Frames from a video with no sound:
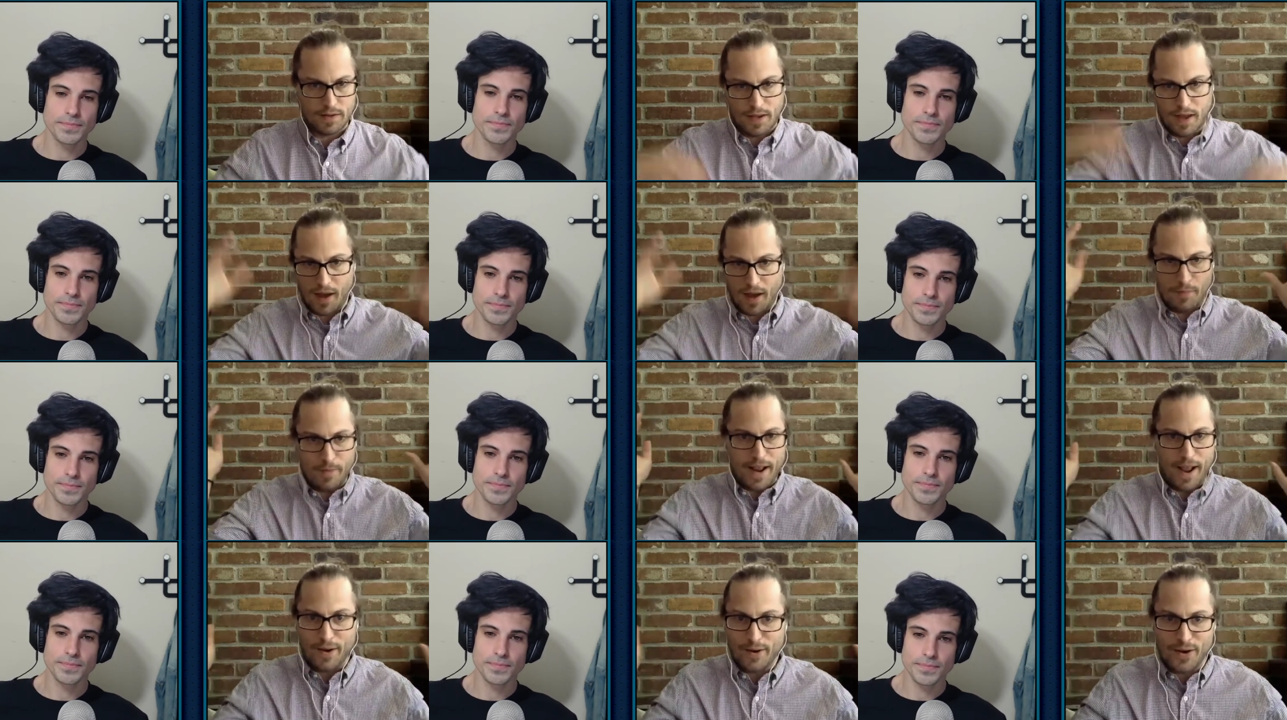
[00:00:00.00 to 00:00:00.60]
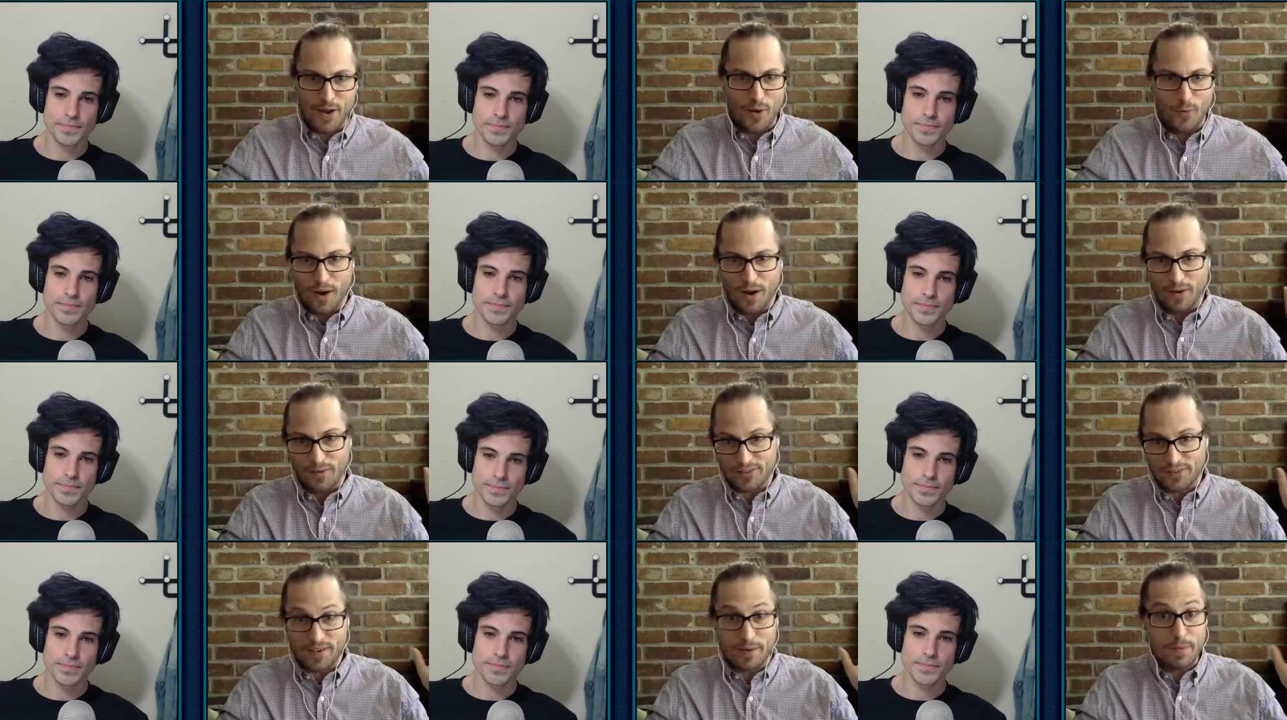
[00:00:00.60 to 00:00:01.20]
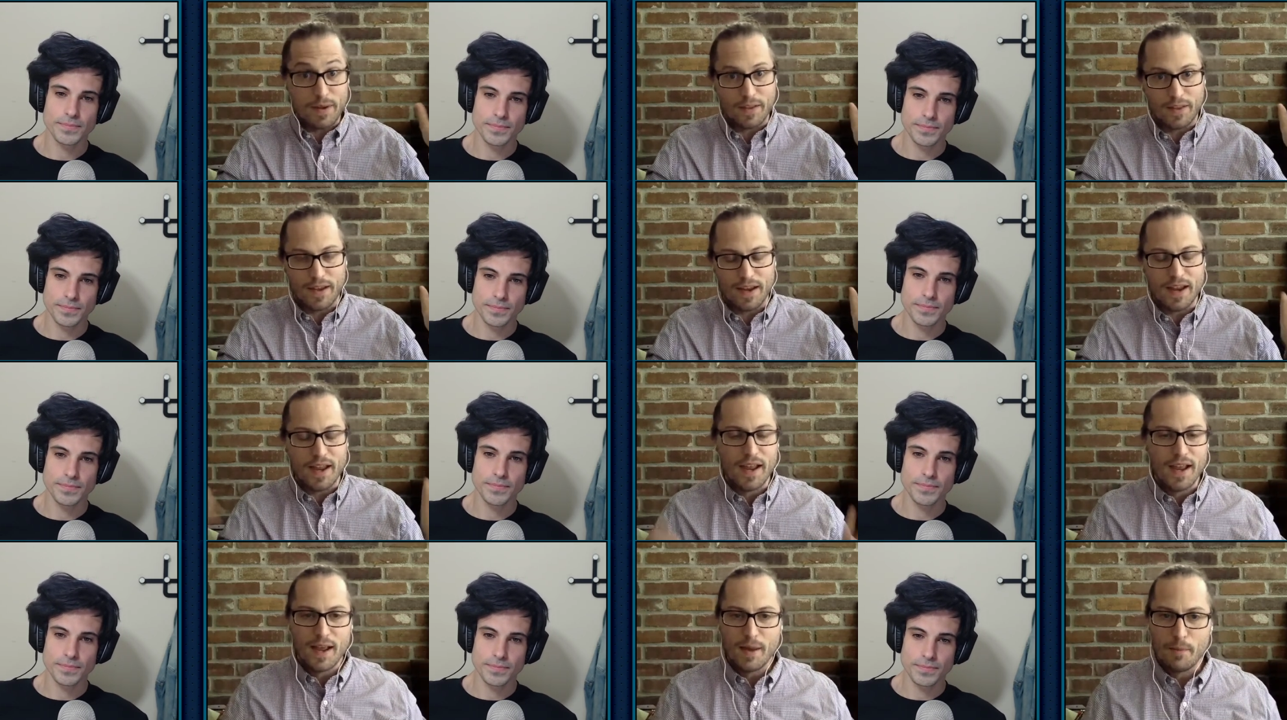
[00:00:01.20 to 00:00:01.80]
Speaker 1: coming out of nowhere, seemingly
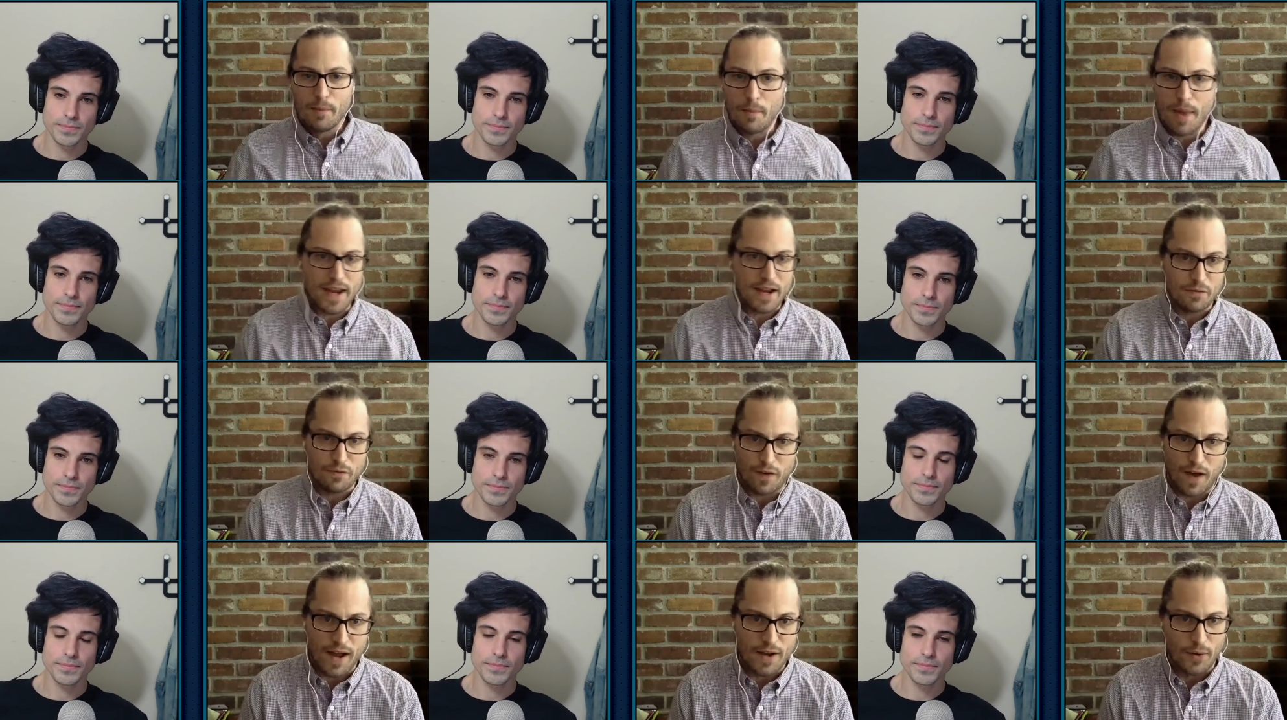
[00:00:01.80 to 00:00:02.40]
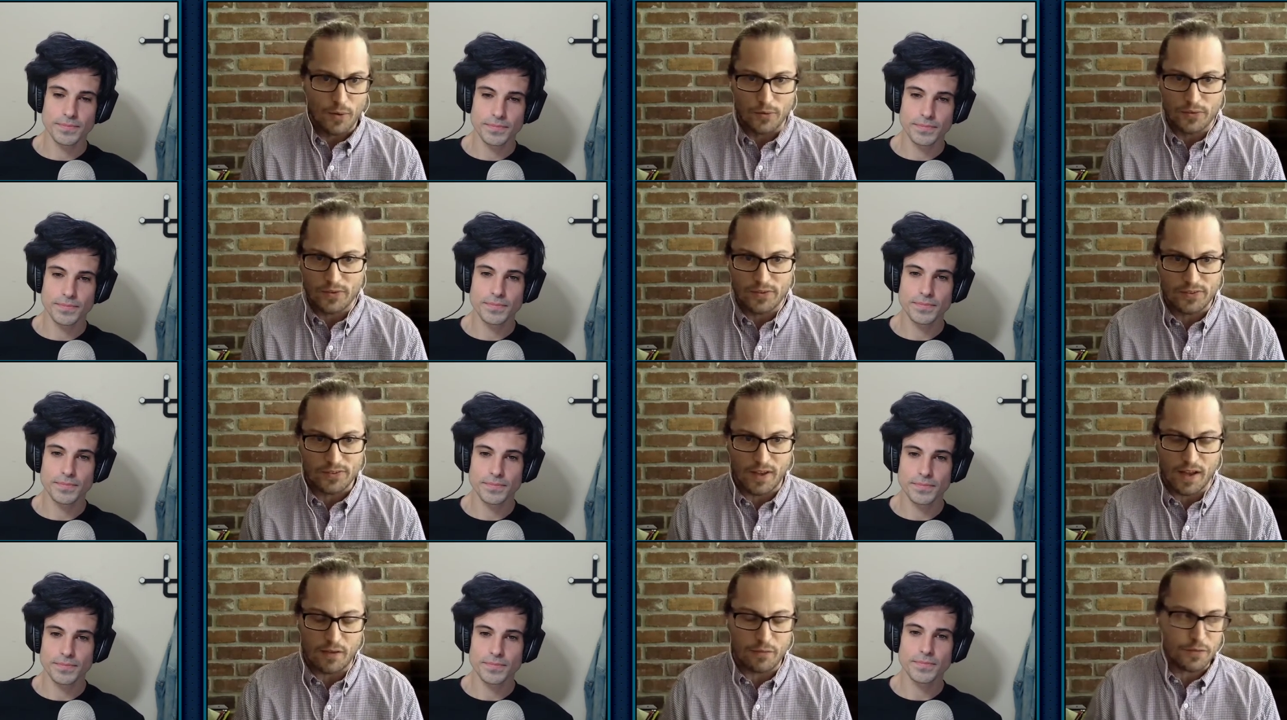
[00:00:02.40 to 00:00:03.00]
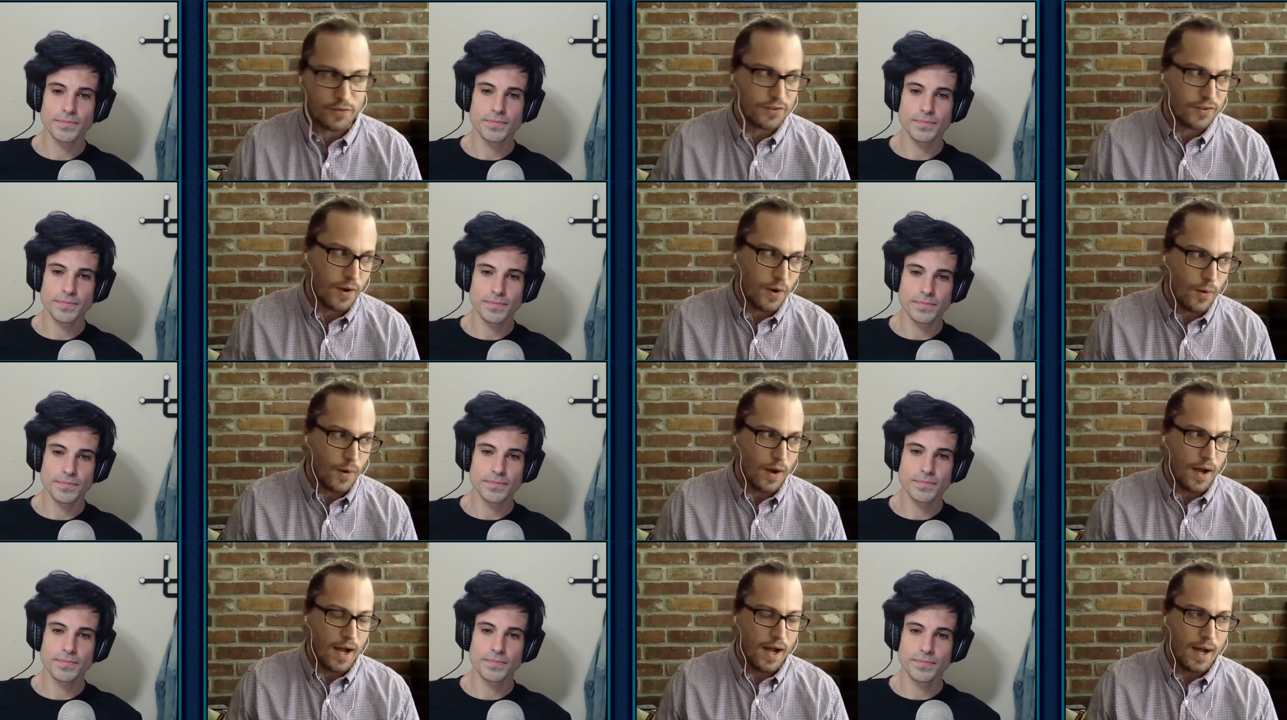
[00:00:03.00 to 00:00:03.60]
making a finals and stuff. So,
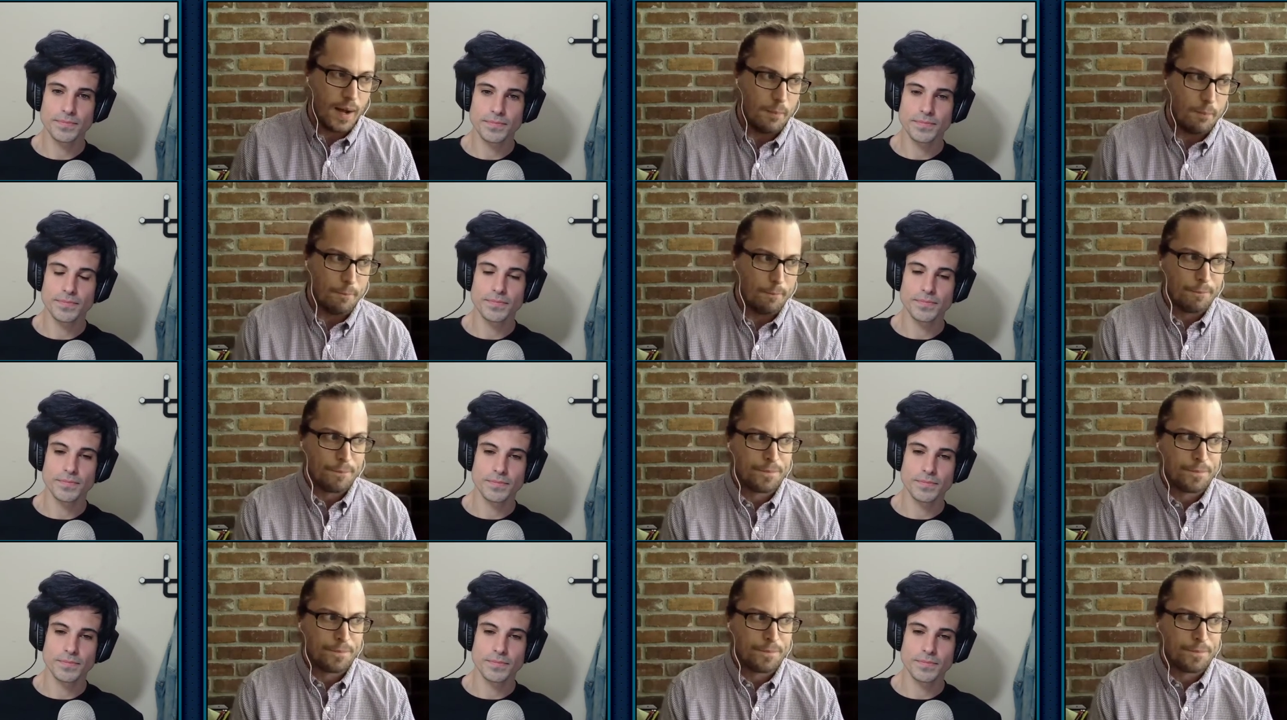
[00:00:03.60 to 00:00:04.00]
um,